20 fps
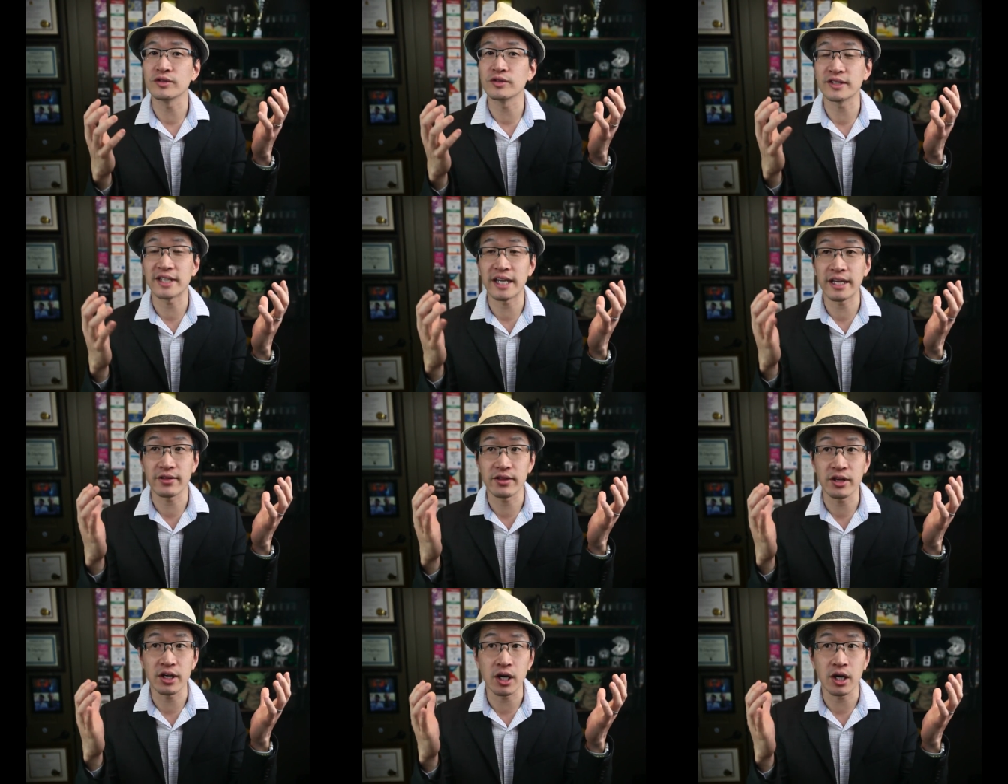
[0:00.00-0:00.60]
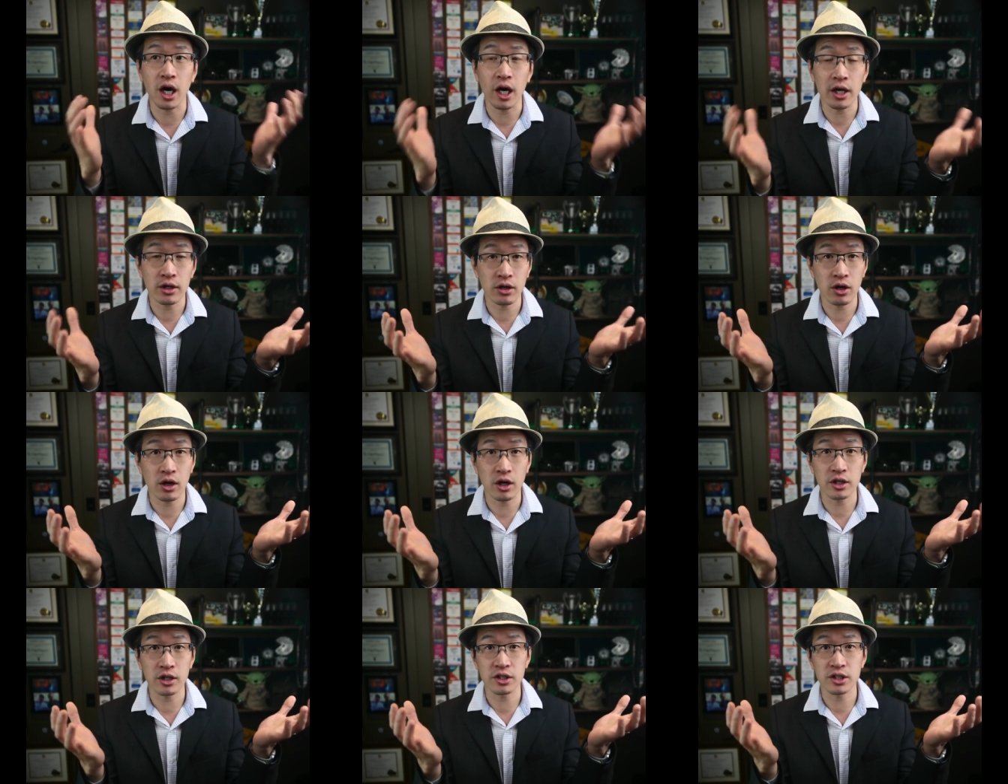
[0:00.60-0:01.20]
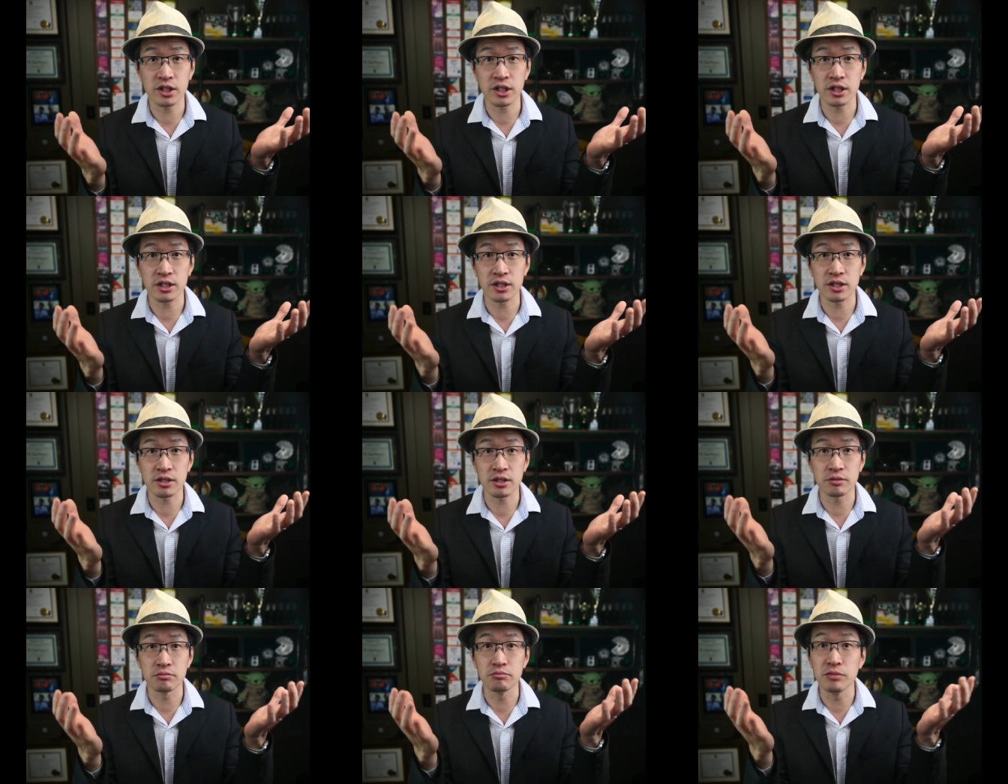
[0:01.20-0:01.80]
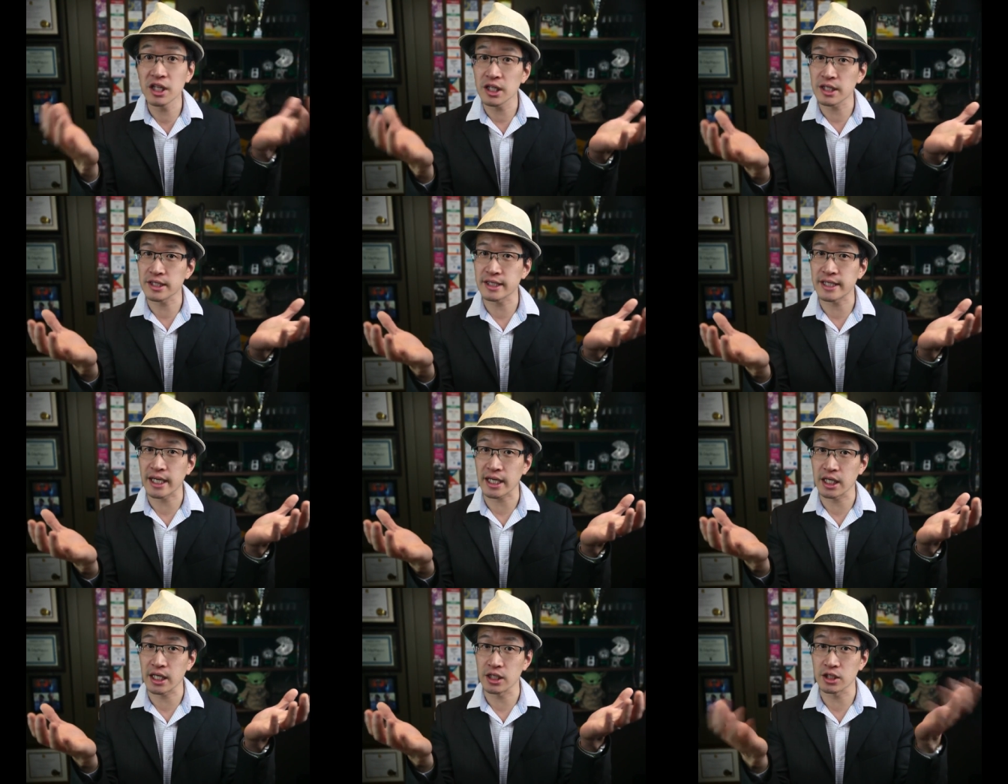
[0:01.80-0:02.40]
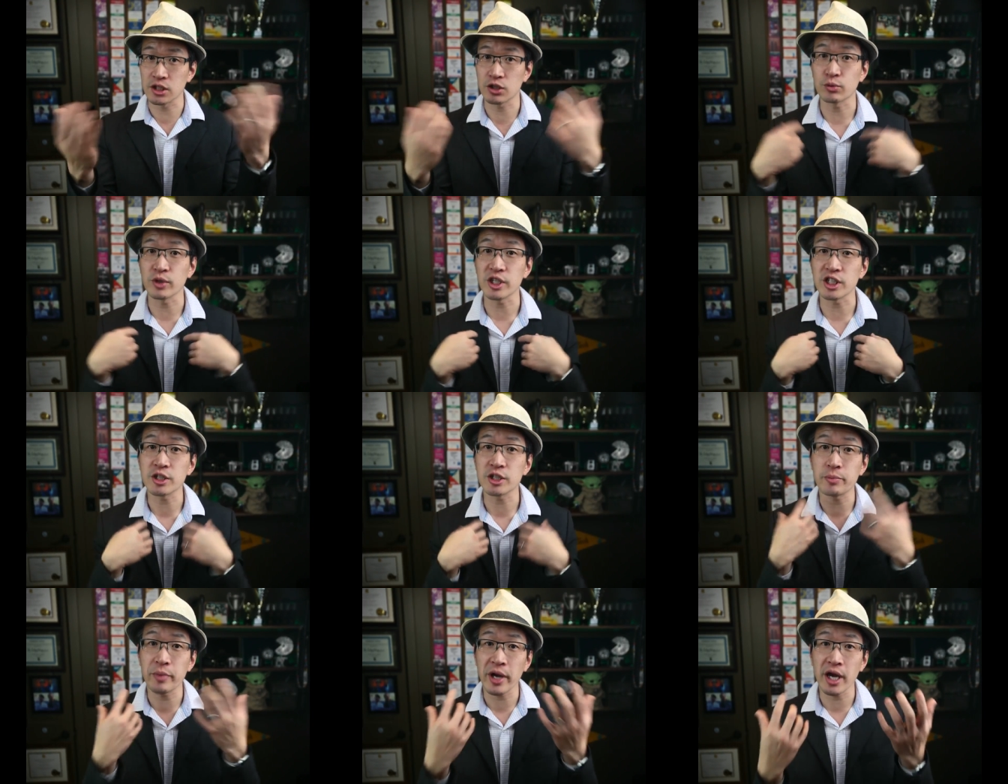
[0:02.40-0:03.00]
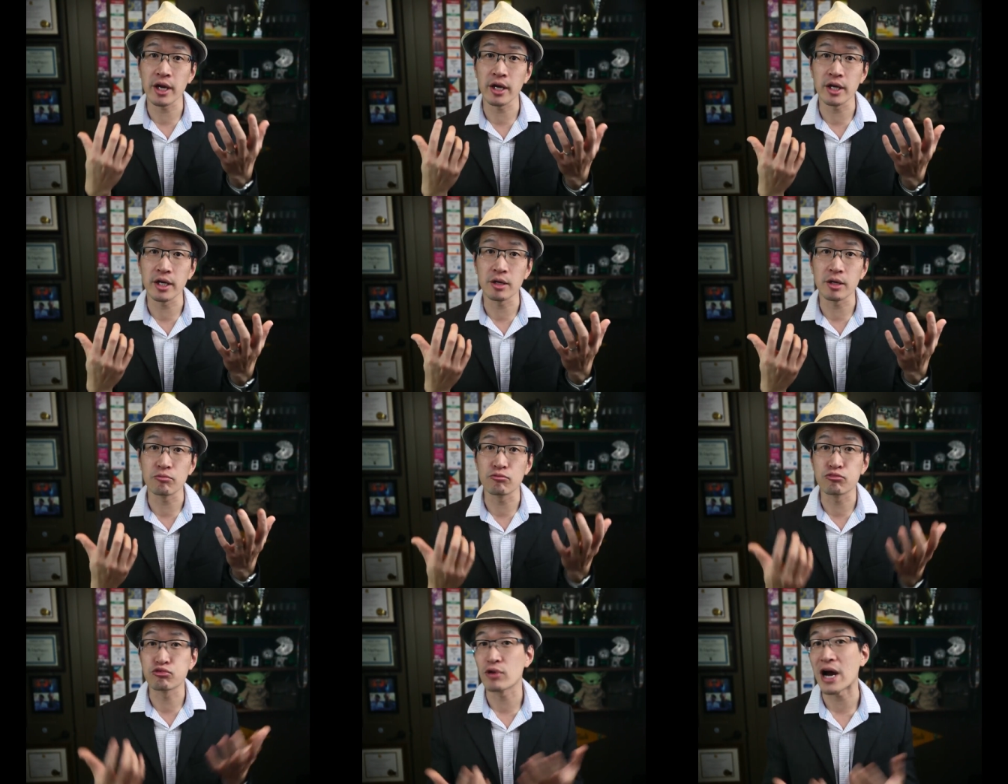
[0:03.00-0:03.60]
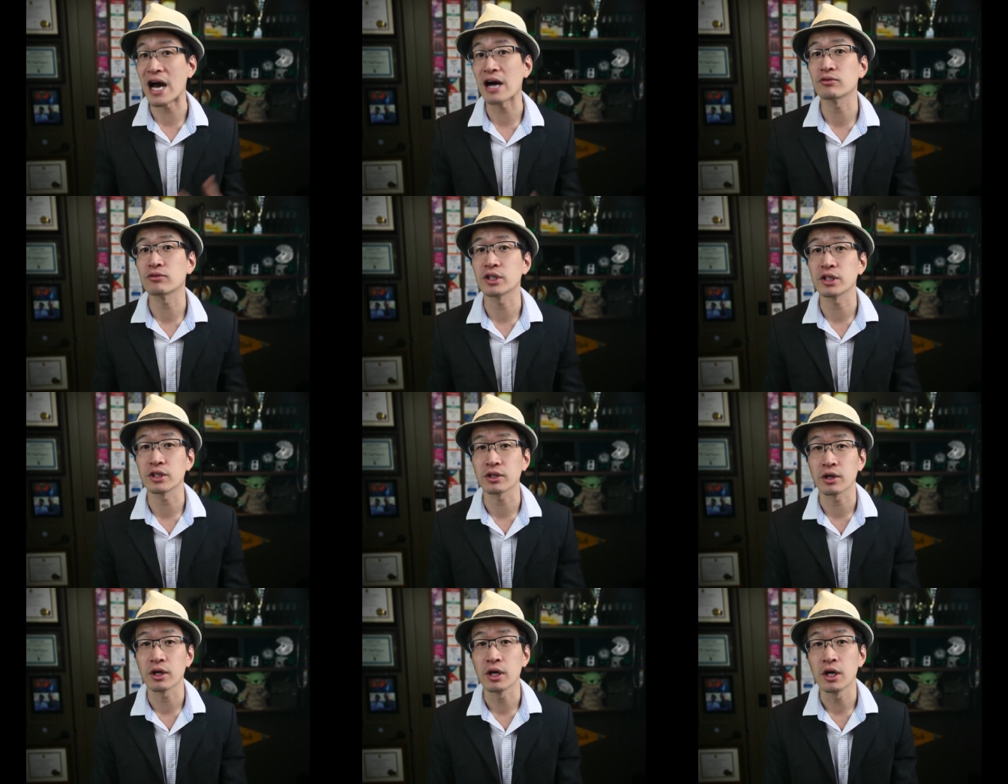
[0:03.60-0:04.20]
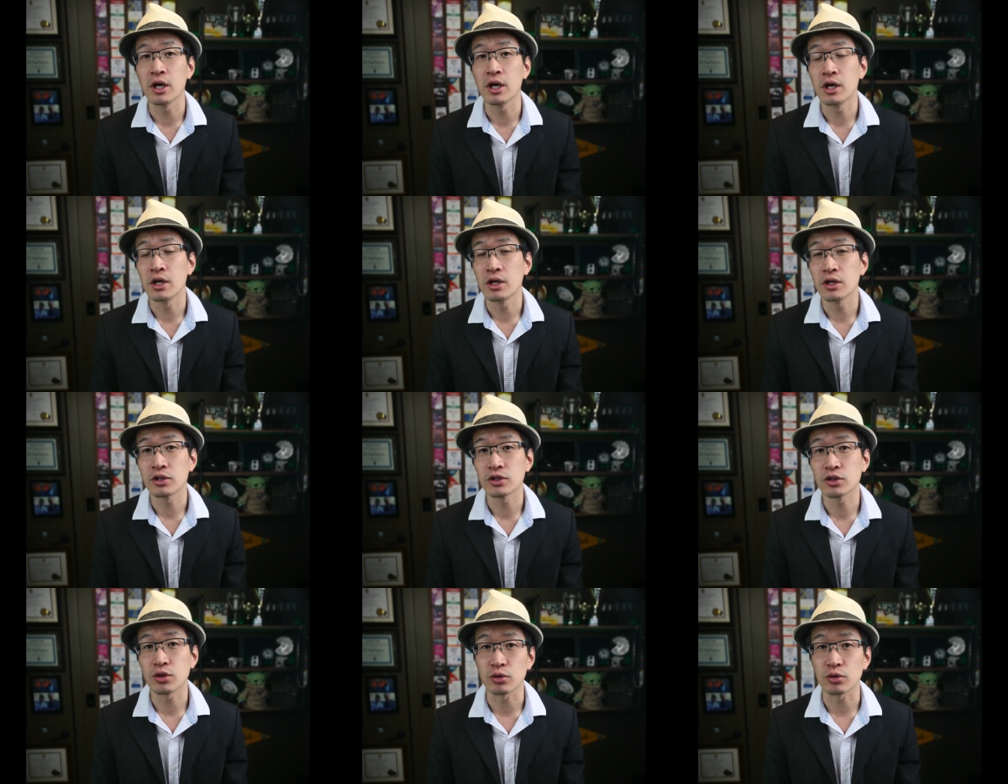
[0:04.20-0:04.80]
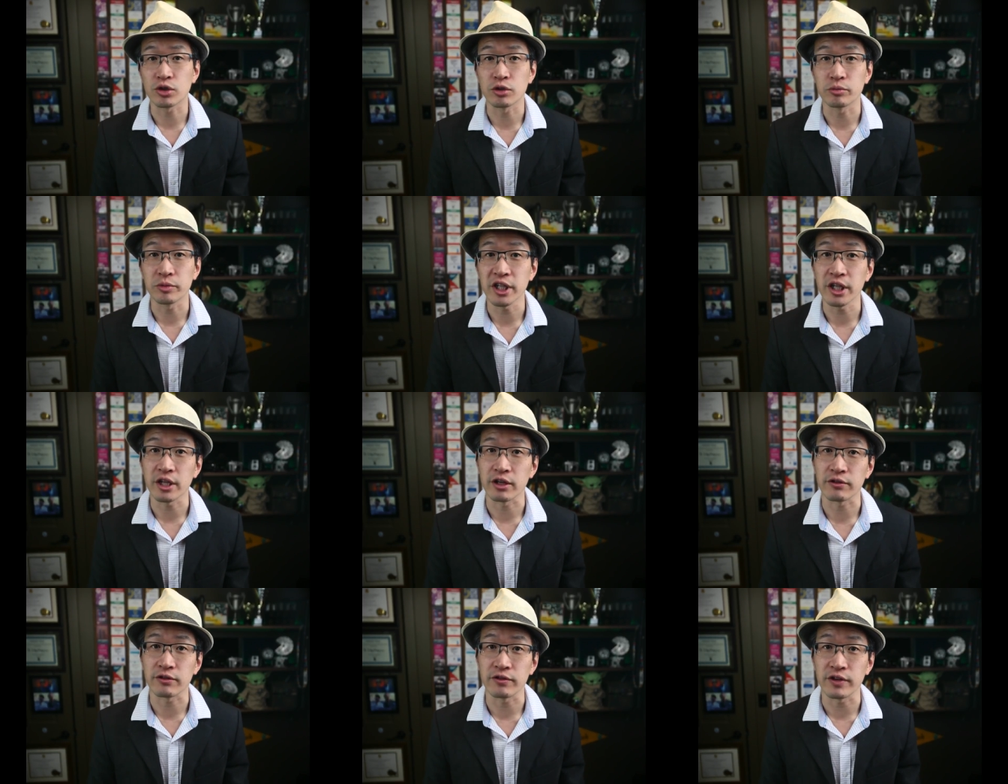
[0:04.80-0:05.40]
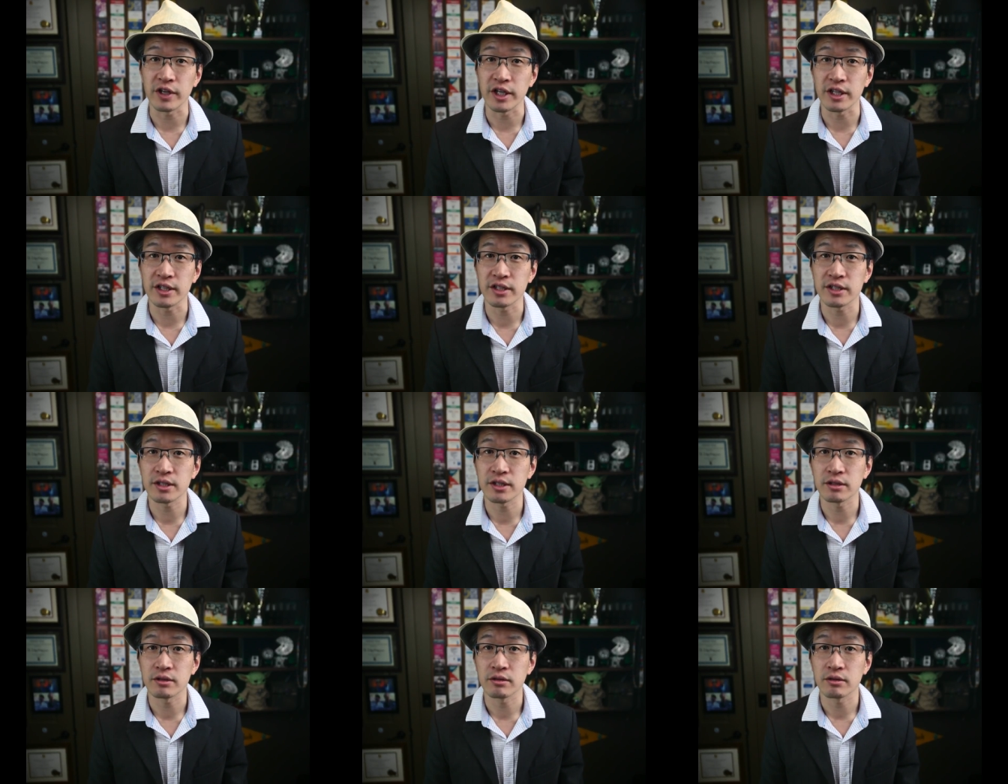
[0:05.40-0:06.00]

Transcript: say the unconscious milliseconds we spend browsing social media feeds